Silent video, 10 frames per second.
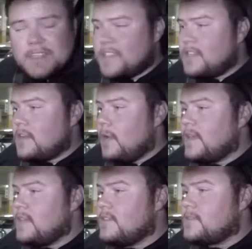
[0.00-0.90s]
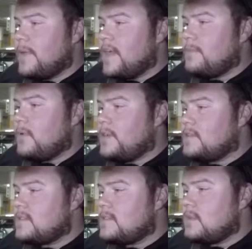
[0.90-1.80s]
get going in this bad boy and
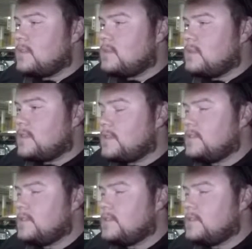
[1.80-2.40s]
see what's what.